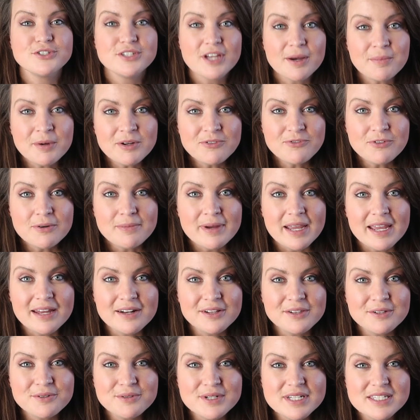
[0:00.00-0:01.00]
Someone from
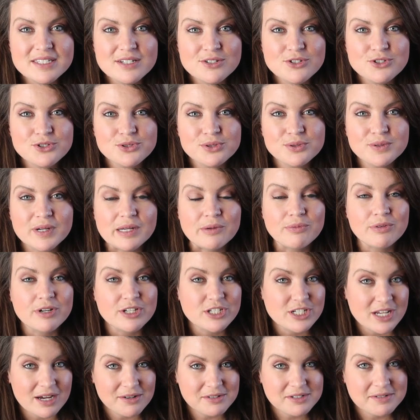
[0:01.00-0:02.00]
Ana Luisa Jewelry
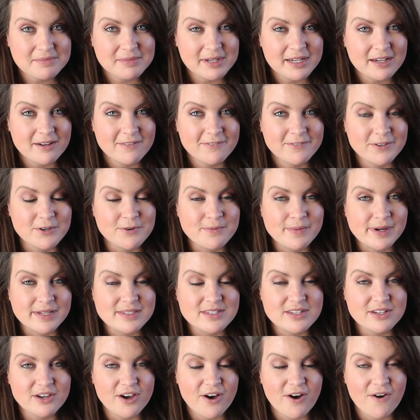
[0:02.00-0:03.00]
reached out to me a few
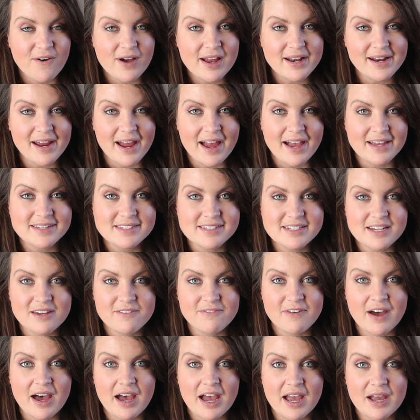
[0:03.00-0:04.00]
months ago and asked
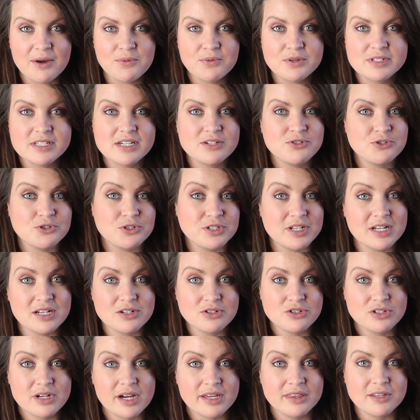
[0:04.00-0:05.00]
if I was interested
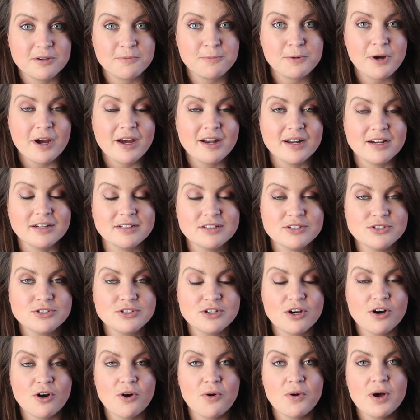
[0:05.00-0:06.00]
in trying their product.
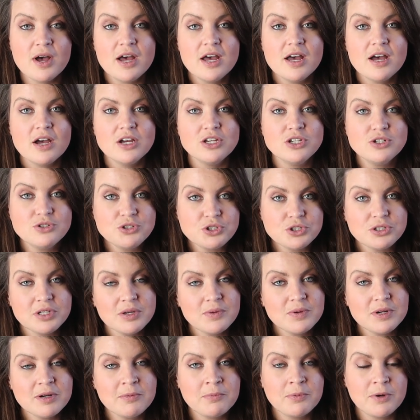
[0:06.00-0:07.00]
So
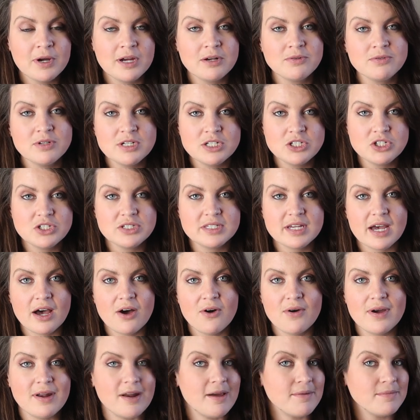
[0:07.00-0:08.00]
usually when a brand reaches
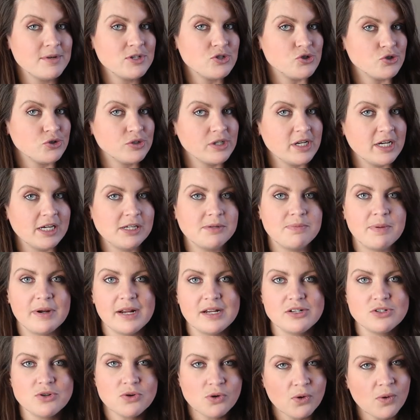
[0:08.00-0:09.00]
out and I'm intrigued,
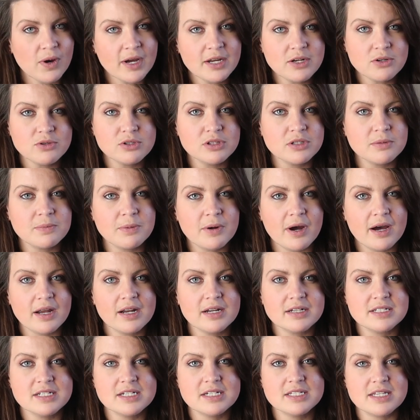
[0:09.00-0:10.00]
but I don't quite know what the
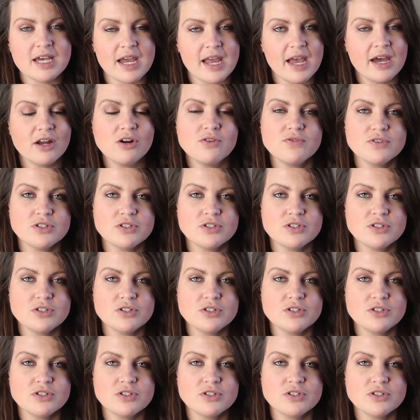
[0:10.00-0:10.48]
product is, I head